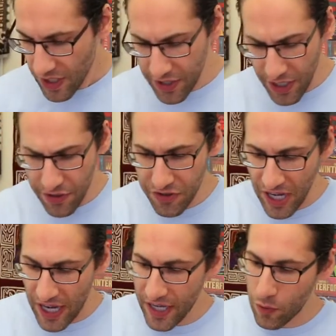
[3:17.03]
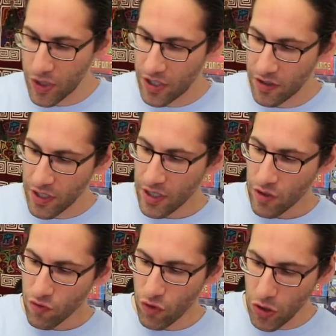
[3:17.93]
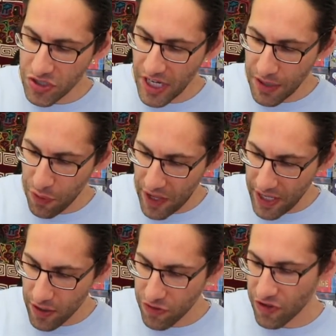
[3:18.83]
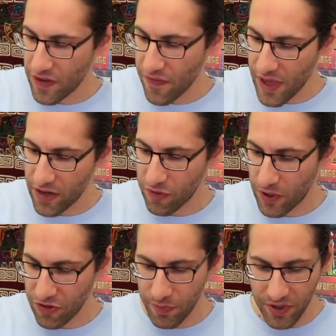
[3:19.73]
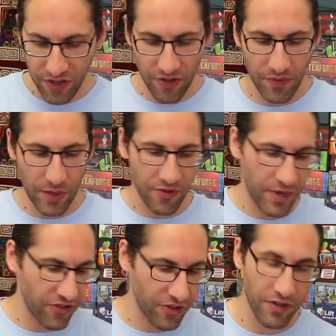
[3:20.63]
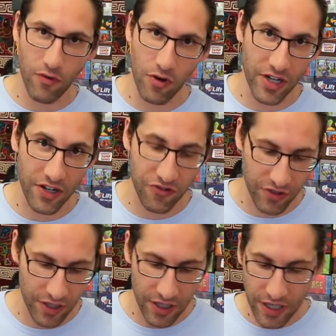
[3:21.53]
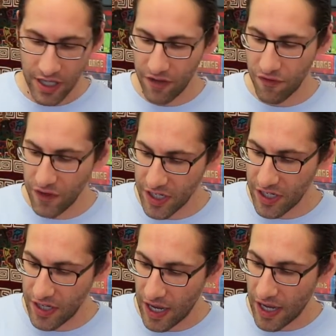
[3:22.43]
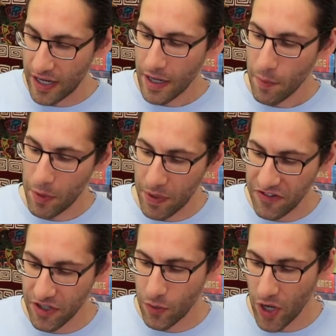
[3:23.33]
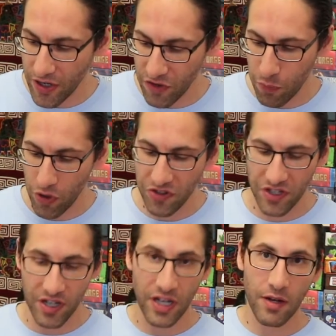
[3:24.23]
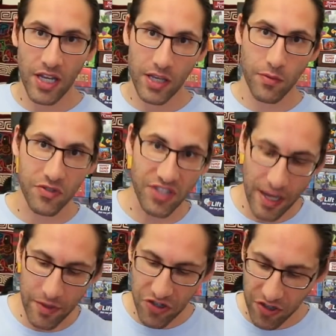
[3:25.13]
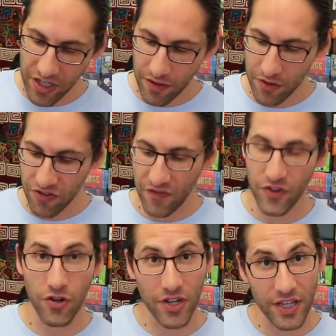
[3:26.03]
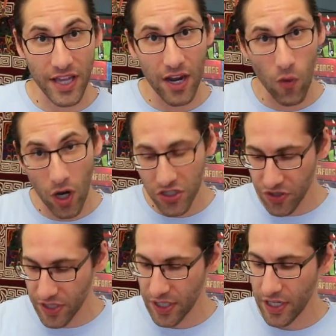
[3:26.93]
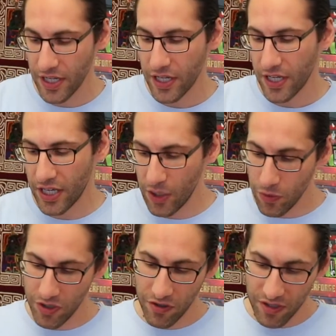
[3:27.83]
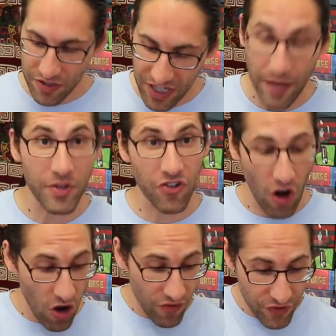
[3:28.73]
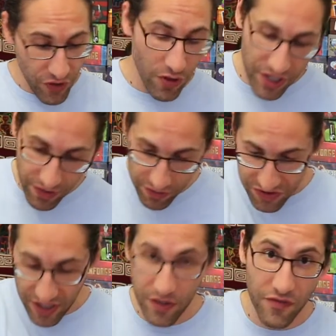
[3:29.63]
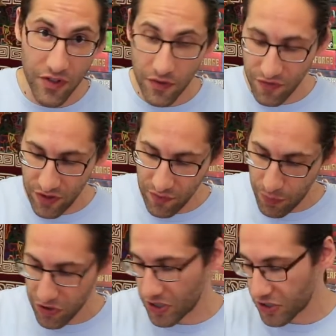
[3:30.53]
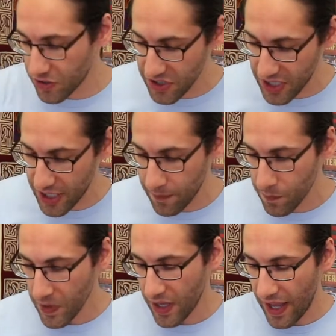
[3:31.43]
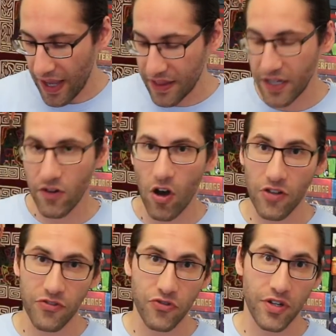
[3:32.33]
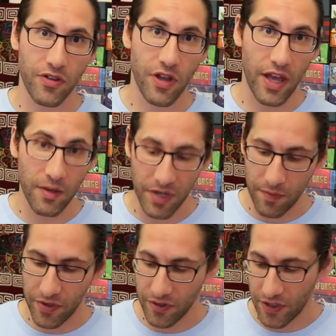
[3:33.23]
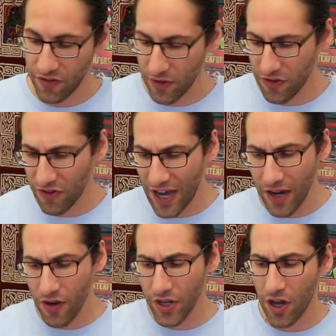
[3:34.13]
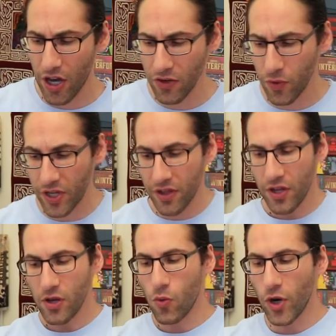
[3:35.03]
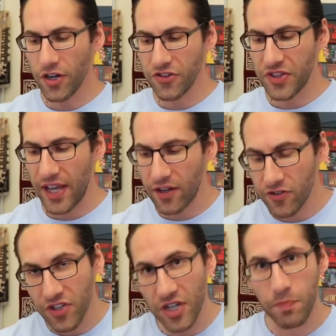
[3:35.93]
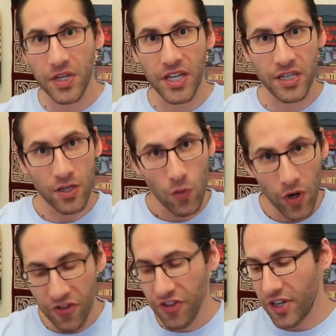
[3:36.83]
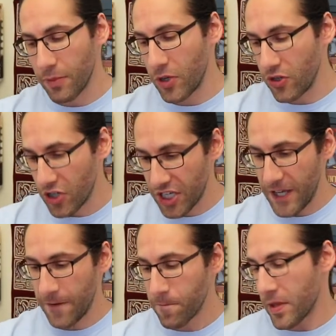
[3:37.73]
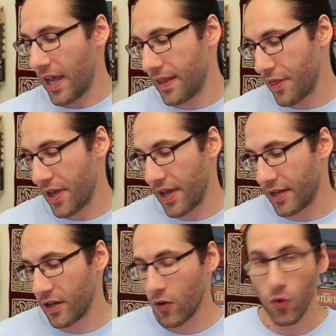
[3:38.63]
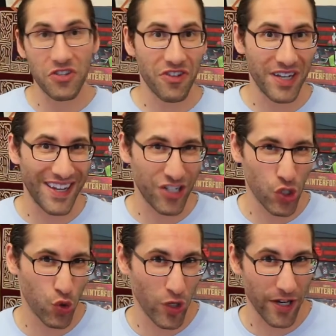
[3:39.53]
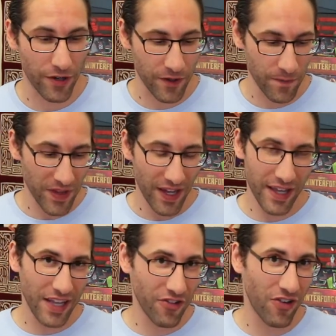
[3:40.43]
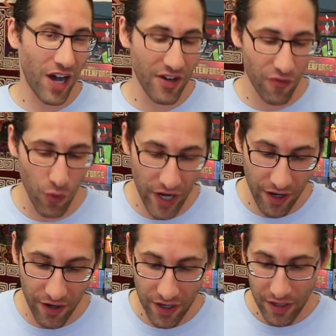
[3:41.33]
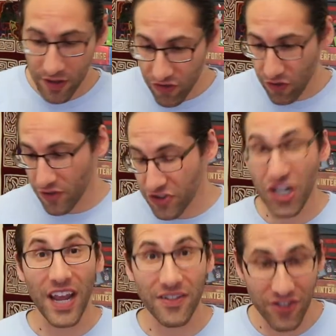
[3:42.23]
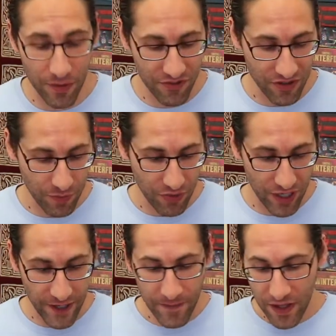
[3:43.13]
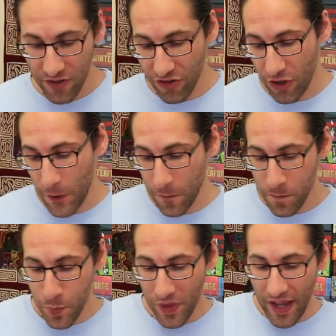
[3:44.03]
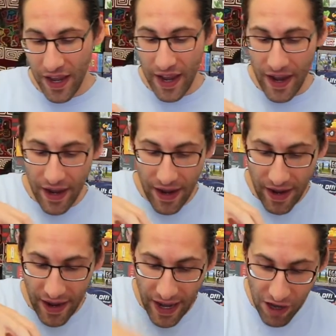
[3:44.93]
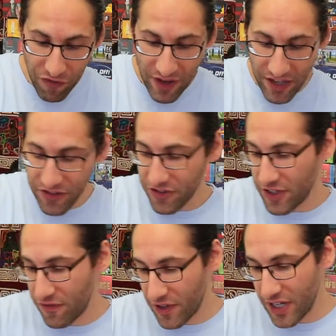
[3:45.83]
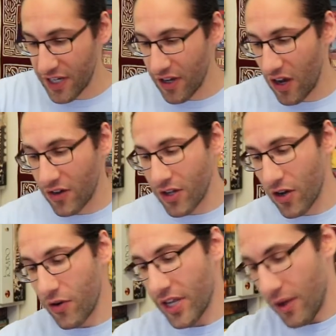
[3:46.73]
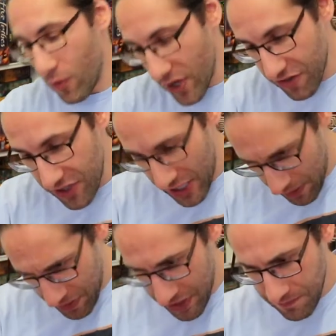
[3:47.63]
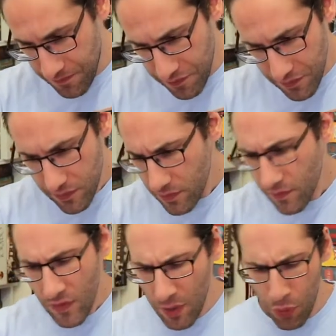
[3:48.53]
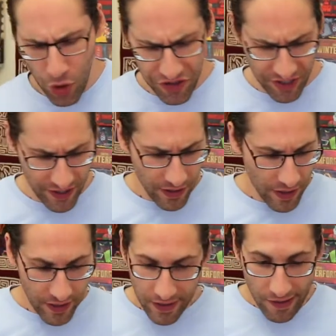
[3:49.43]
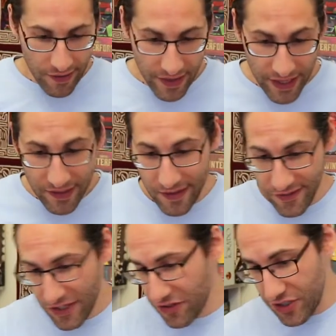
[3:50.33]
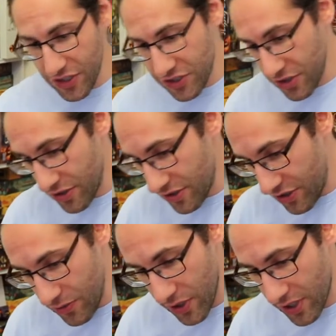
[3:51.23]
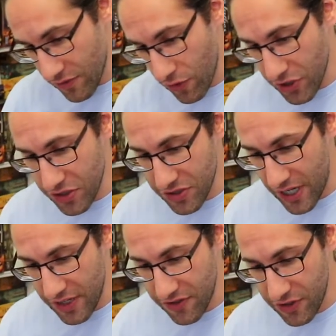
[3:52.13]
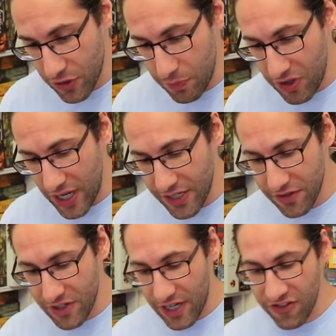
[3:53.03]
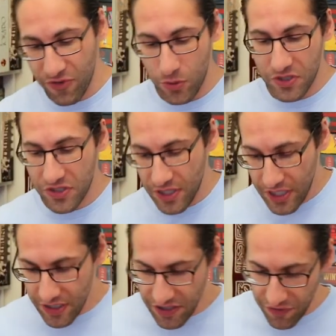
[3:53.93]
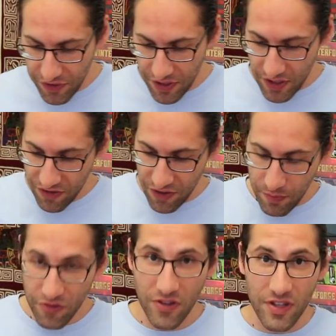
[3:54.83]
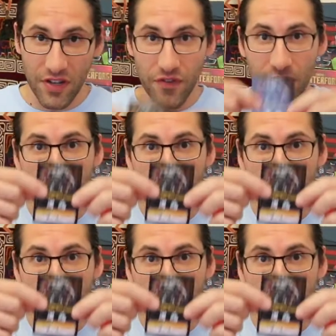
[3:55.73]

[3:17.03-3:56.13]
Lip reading: The other die will rotate Thanos or give Thanos special ability. Sometimes it makes you roll an extra infinity die, but basically where he's pointed, he will damage all heroes. If you're in that quadrant, he will damage all of your heroes that you've pulled onto your team, and then he'll also trigger the enemy ability. So there's a lot going on with where's Thanos going to be, where is he going to be looking, and then what's going to get triggered. And that's a lot of where the sort of chance comes into play. So how fast is the Infinity Gauntlet going, and where's it going to be pointing? Then, essentially, on your turn, you are going to roll your dice, and you're applying your dice towards the symbols on the different